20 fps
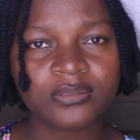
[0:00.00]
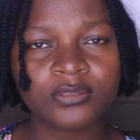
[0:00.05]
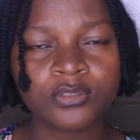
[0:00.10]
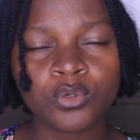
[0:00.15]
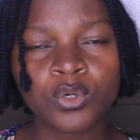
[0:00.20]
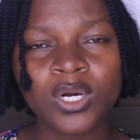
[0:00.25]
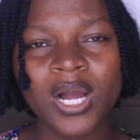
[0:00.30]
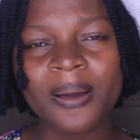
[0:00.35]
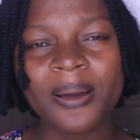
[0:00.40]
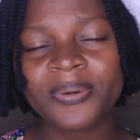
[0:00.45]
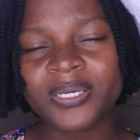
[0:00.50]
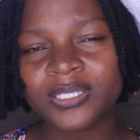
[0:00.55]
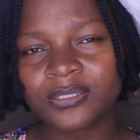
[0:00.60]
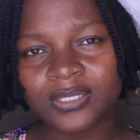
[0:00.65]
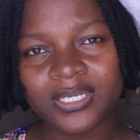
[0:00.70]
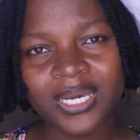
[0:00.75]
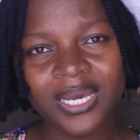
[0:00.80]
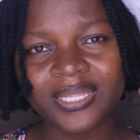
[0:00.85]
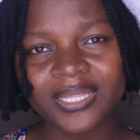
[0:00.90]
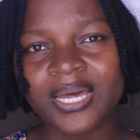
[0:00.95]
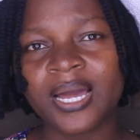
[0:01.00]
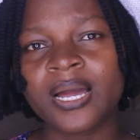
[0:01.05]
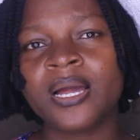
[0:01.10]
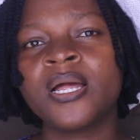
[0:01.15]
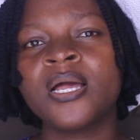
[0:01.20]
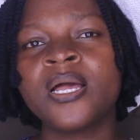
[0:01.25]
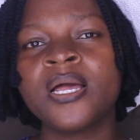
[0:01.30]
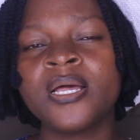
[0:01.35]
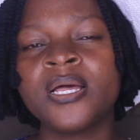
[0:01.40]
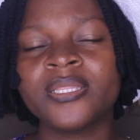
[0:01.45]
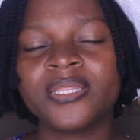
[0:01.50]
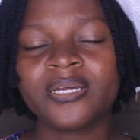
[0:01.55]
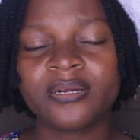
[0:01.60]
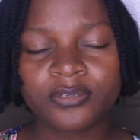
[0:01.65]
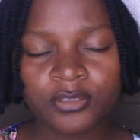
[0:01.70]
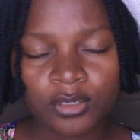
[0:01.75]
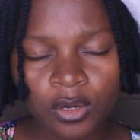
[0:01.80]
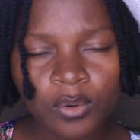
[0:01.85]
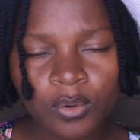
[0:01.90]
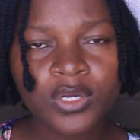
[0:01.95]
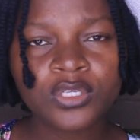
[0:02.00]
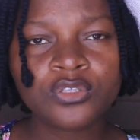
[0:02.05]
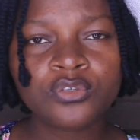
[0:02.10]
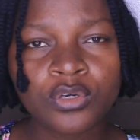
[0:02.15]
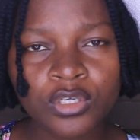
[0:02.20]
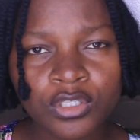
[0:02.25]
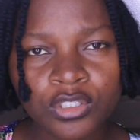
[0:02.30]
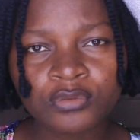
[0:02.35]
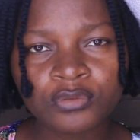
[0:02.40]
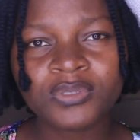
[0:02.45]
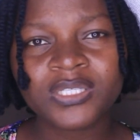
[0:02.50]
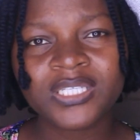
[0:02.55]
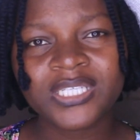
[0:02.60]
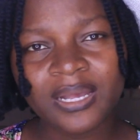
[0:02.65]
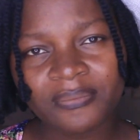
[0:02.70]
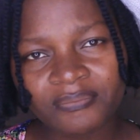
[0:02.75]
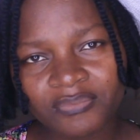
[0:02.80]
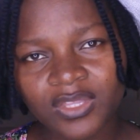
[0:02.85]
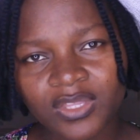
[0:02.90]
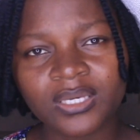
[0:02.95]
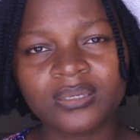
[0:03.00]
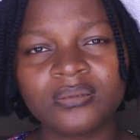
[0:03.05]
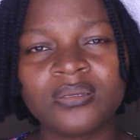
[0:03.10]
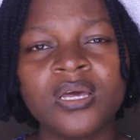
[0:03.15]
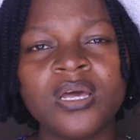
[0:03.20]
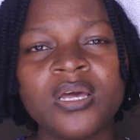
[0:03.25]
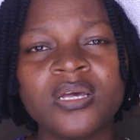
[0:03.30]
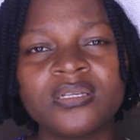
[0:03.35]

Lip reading: So coming together, there's always going to be something